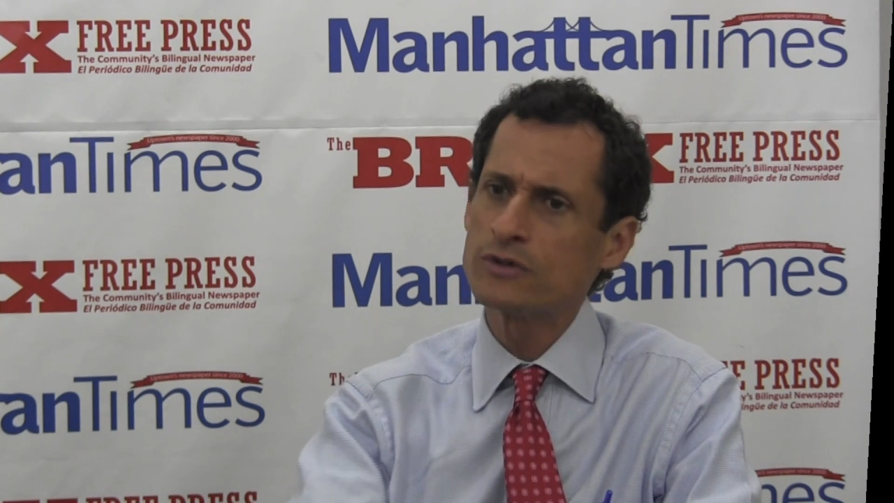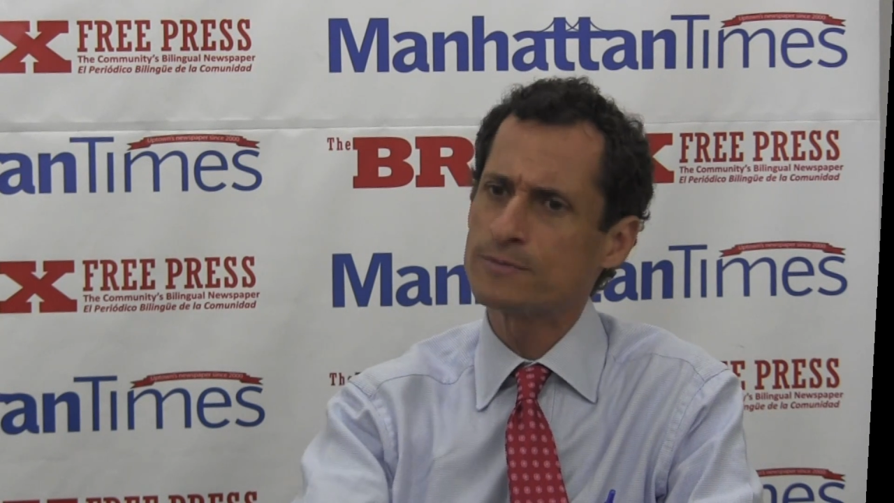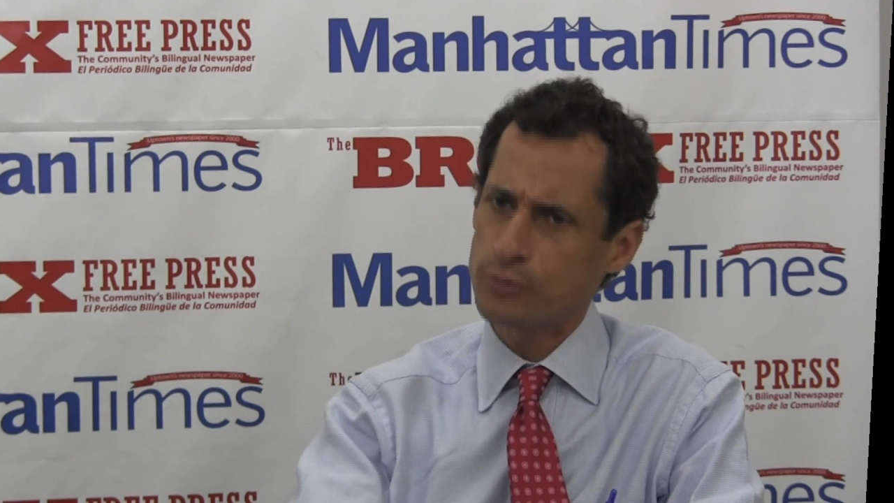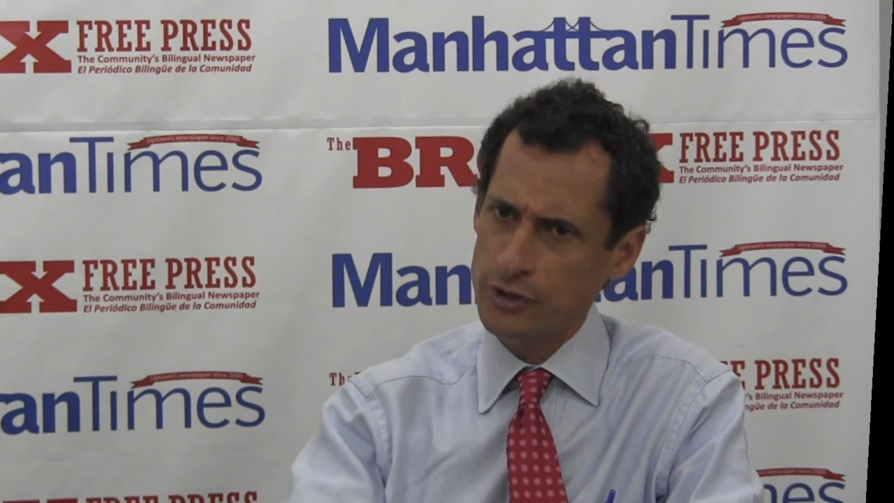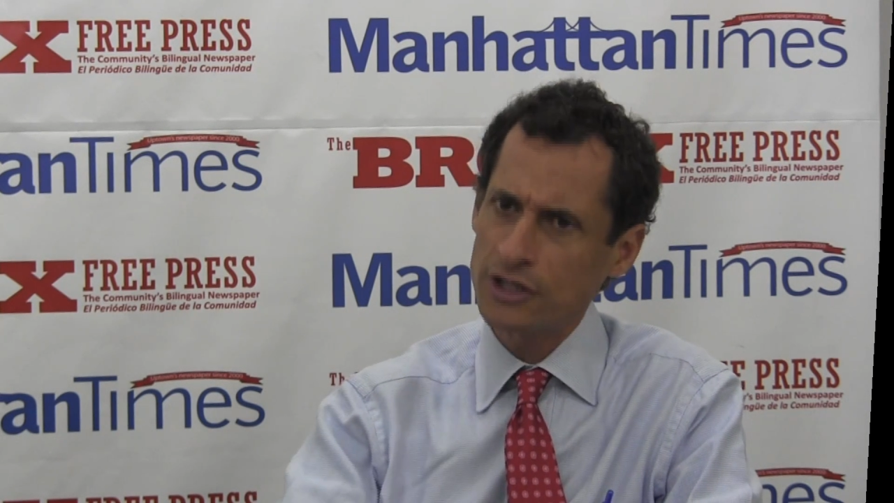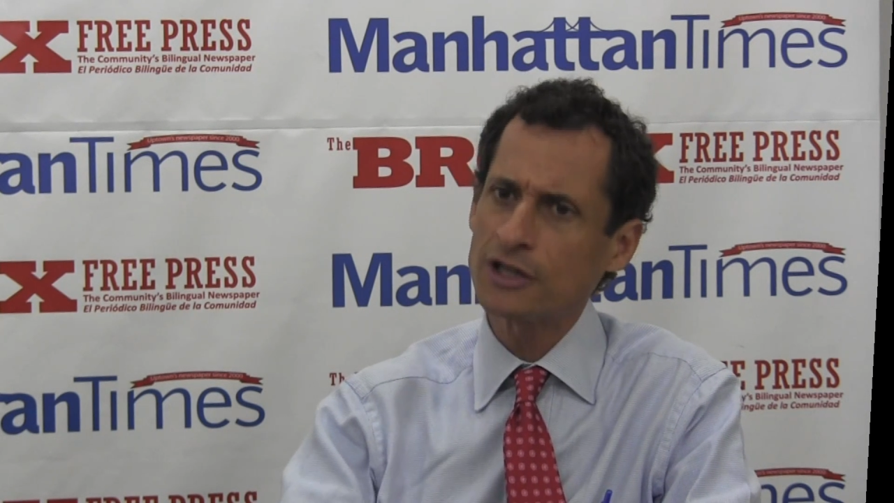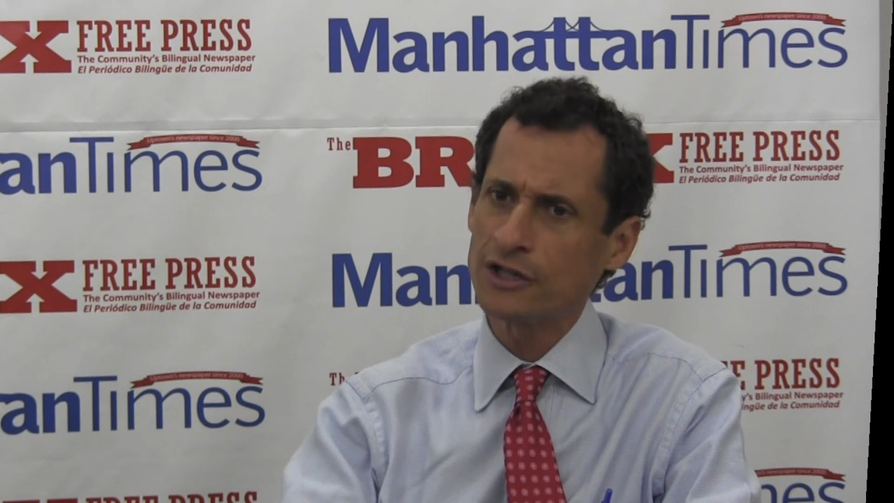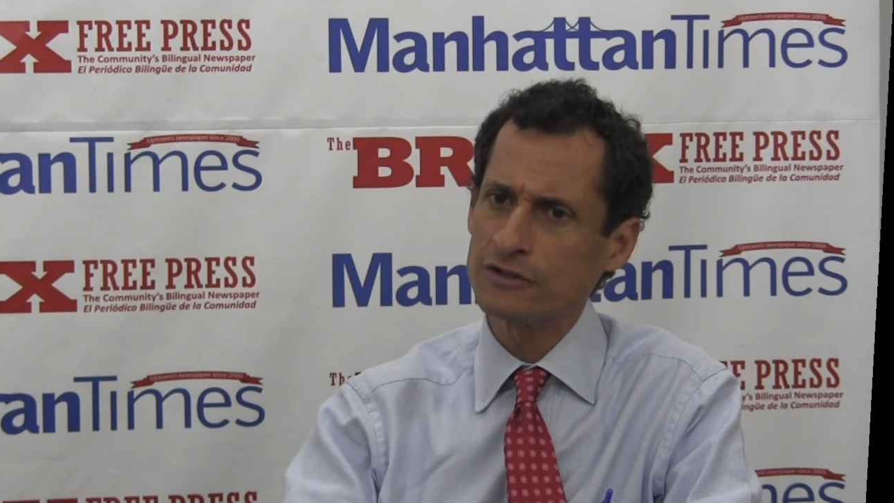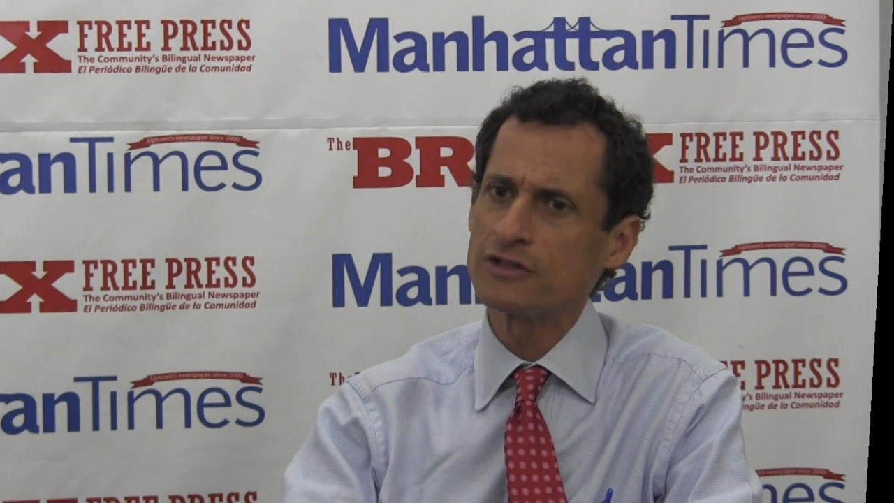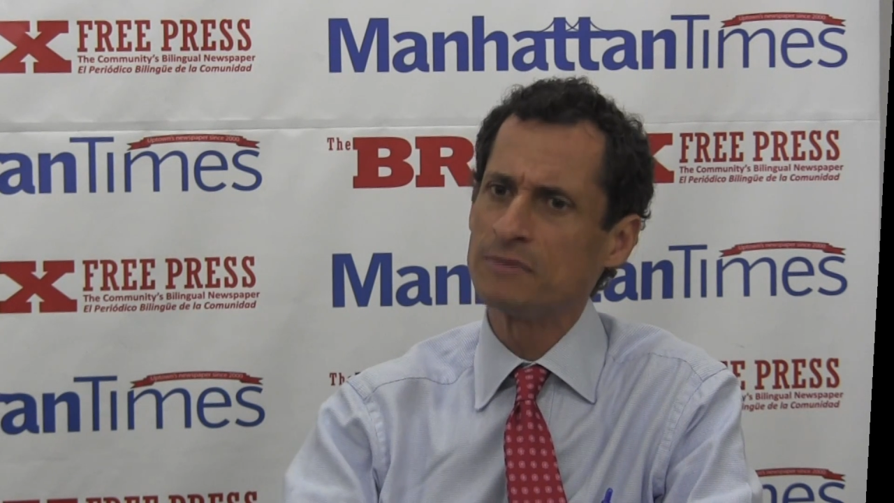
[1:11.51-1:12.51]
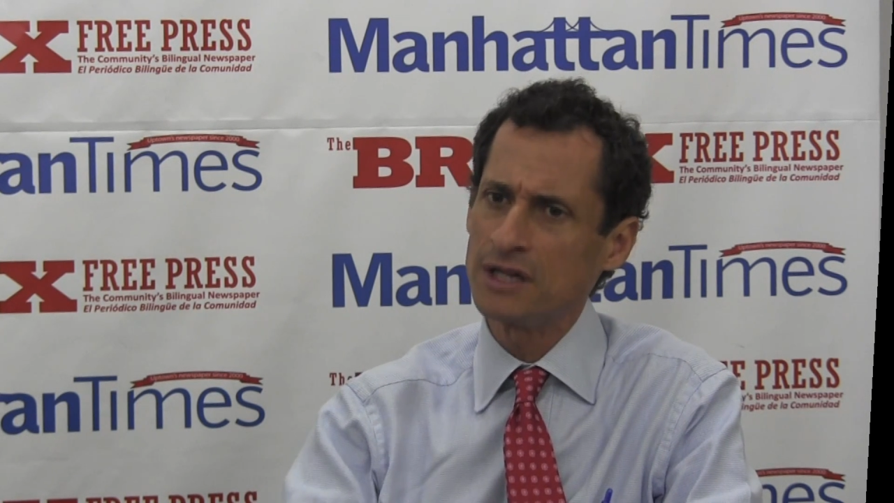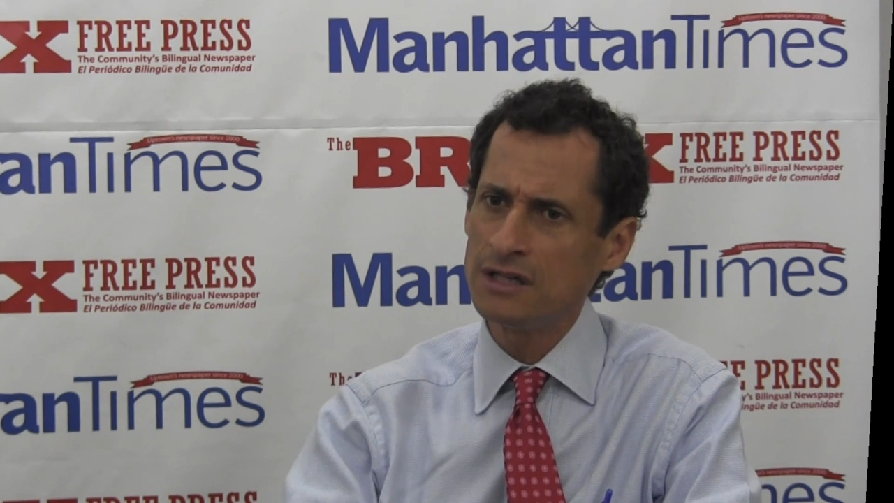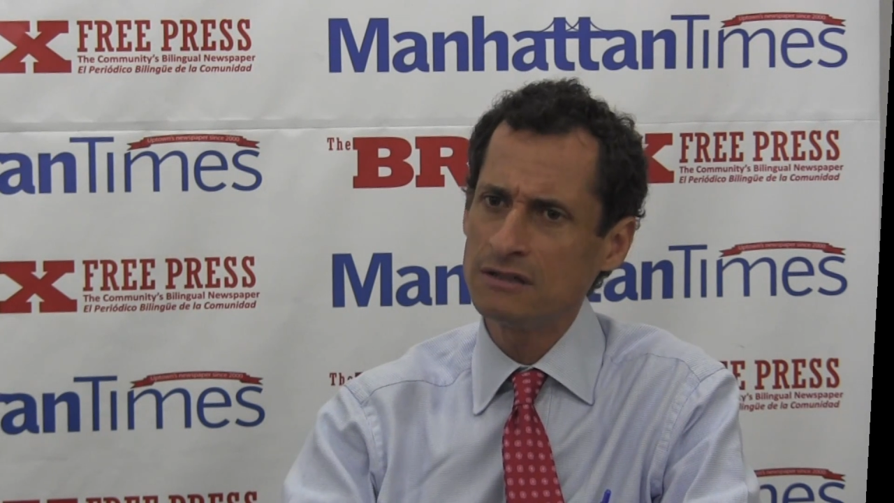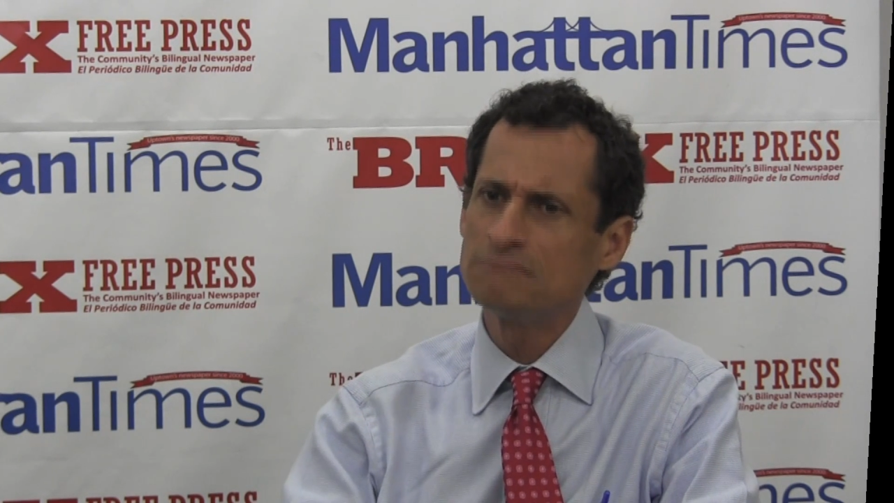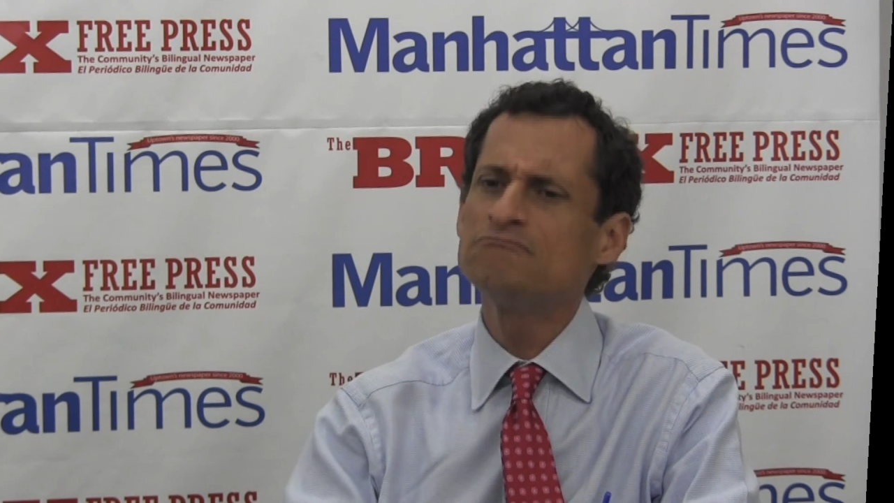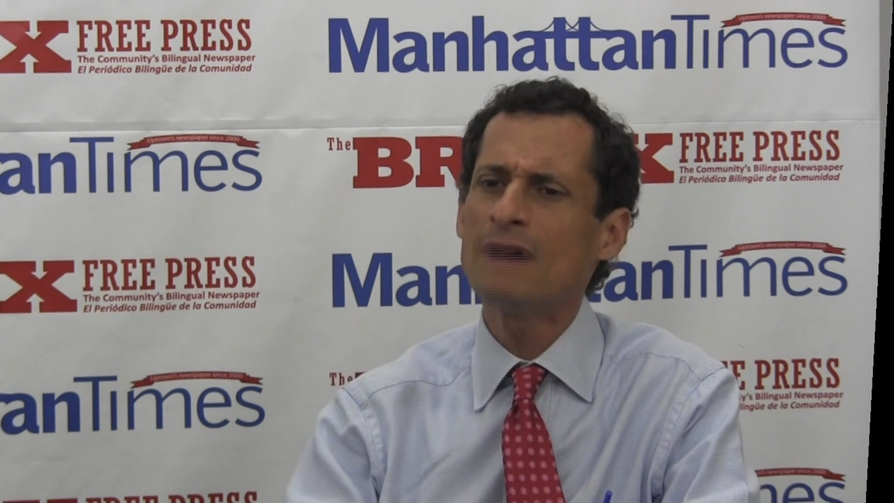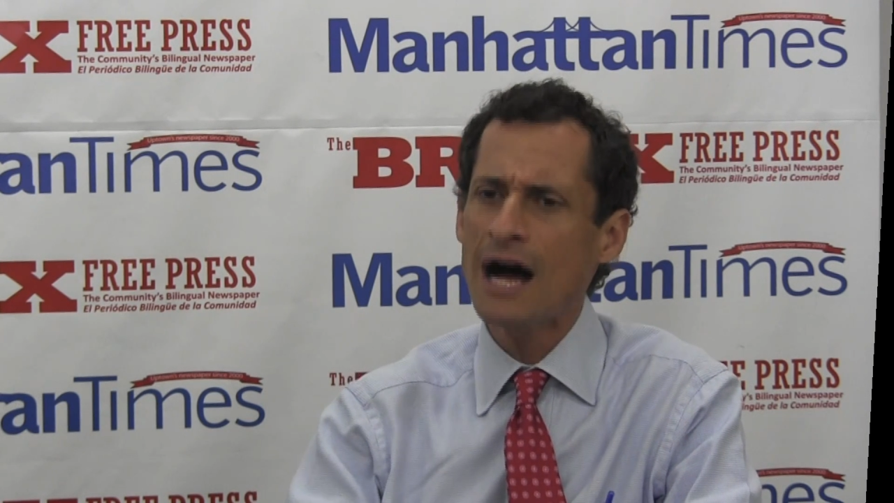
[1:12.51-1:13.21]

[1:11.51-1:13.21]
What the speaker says: was pretty clear to me